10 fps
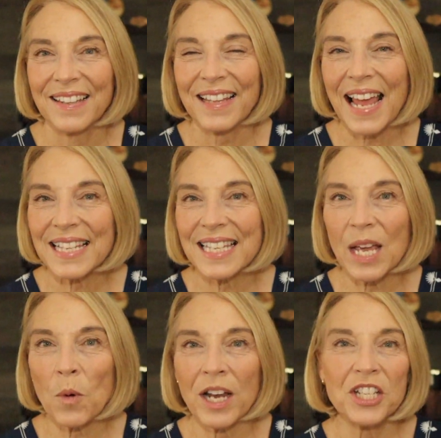The last
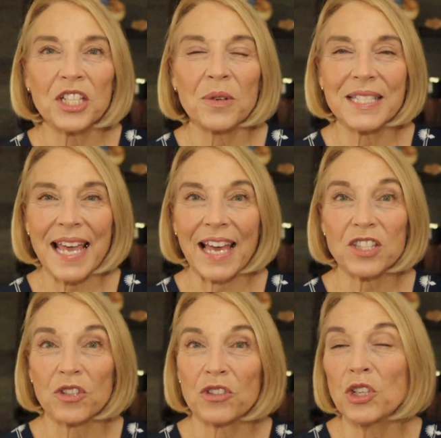thing I want to do is
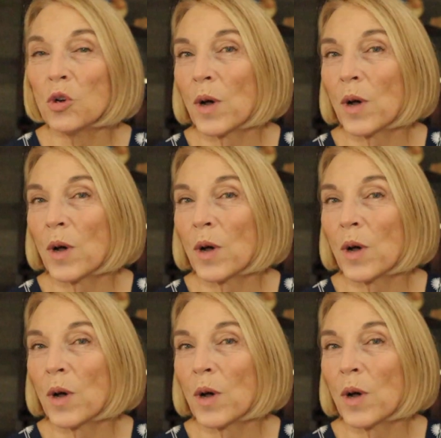answer two